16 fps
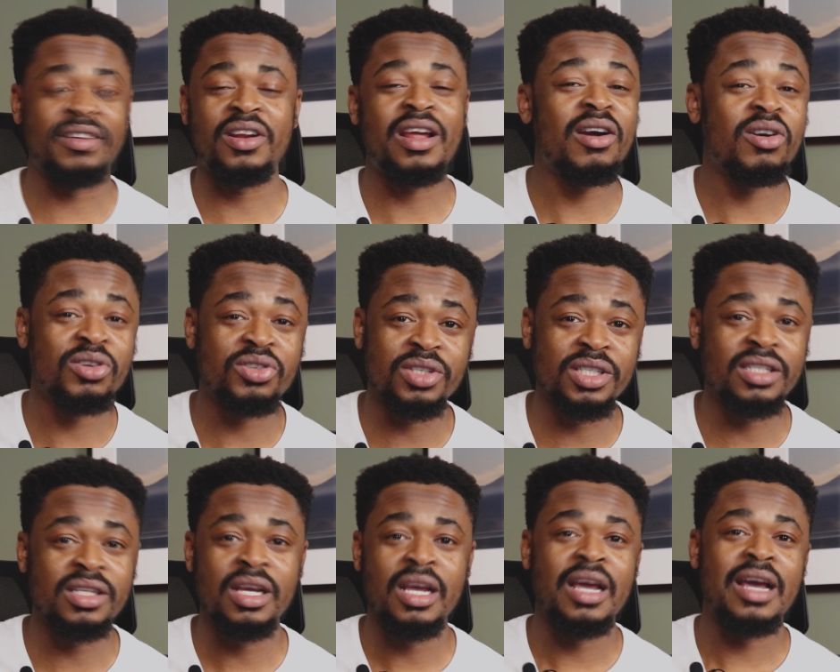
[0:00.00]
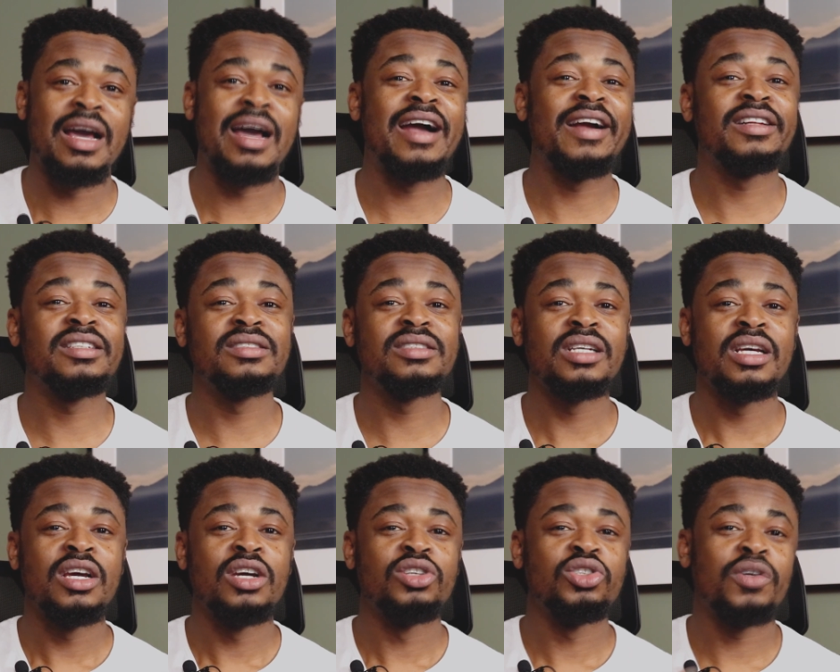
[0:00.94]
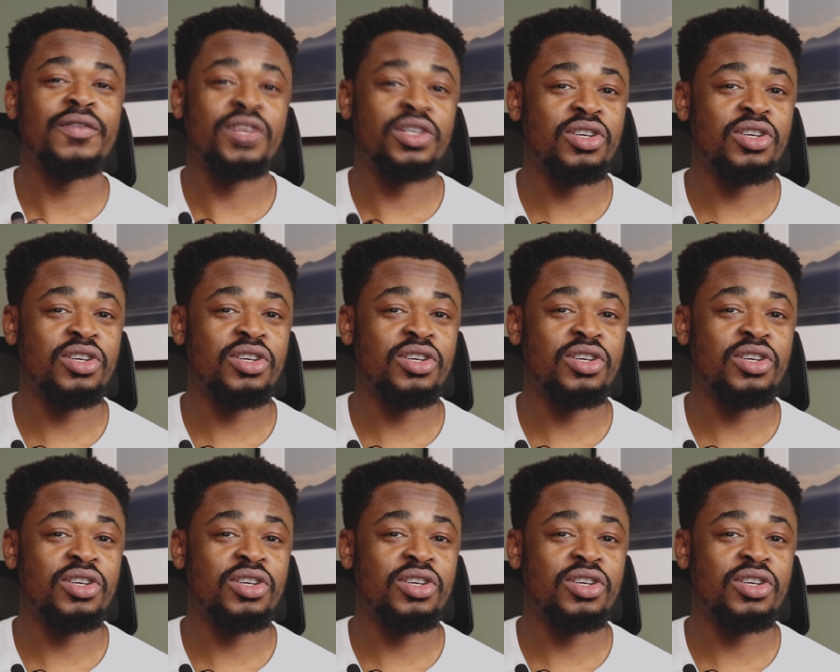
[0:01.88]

another country and you have